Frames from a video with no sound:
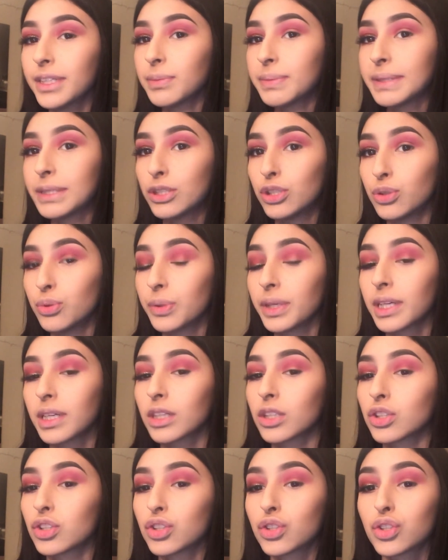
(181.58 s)
to be
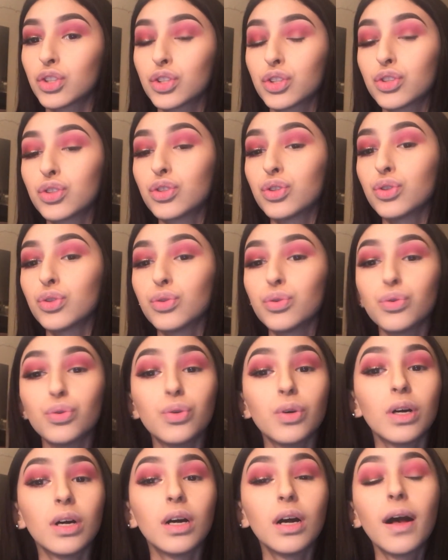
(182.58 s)
doing
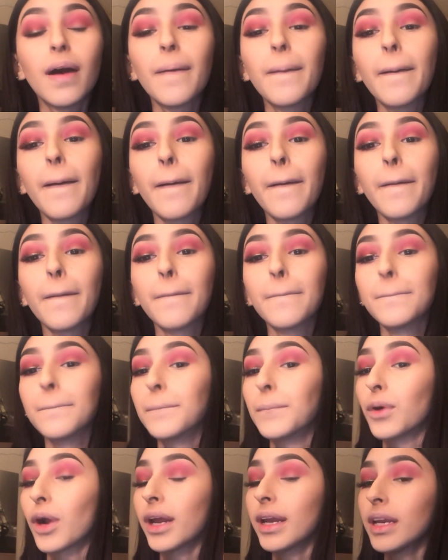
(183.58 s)
to
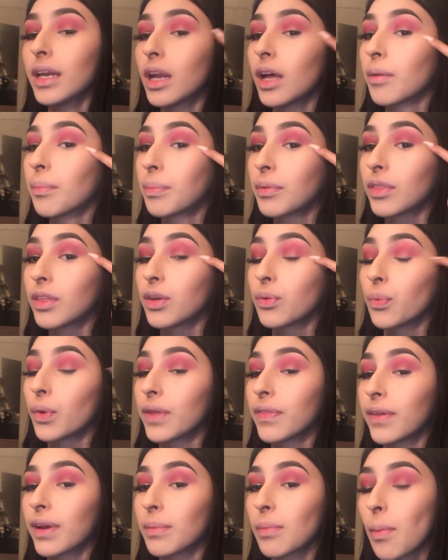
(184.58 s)
brighten up the
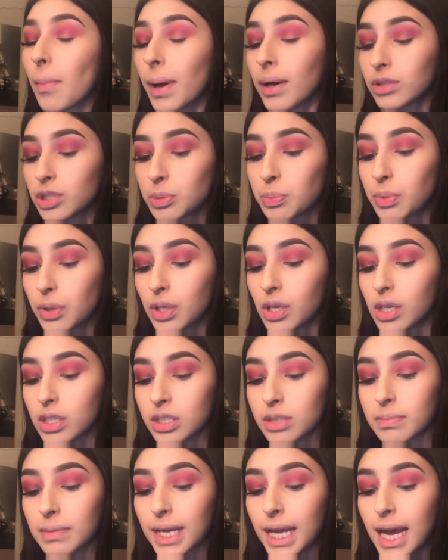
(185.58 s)
red that I'm about to put
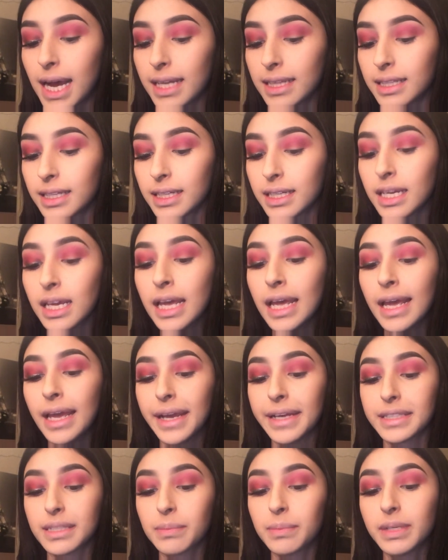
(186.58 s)
onto my eyelid
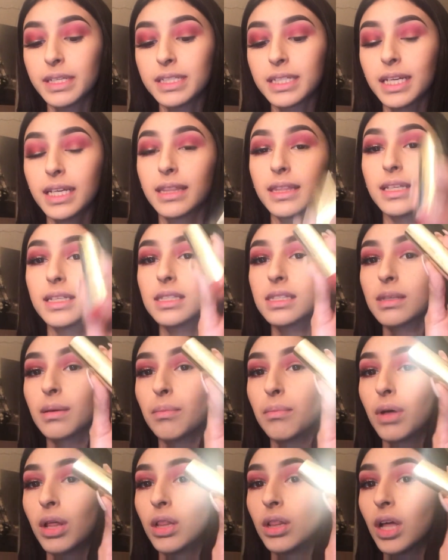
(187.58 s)
is I'm going to take this
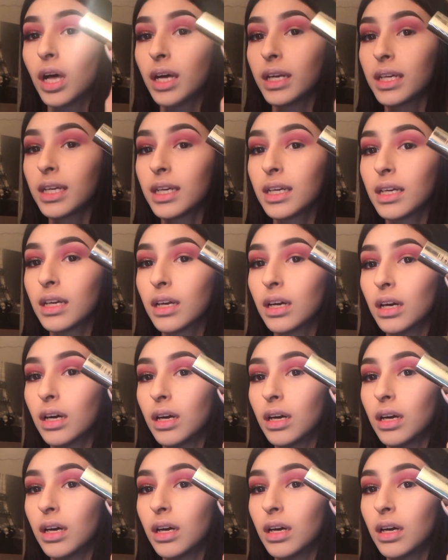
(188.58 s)
Milani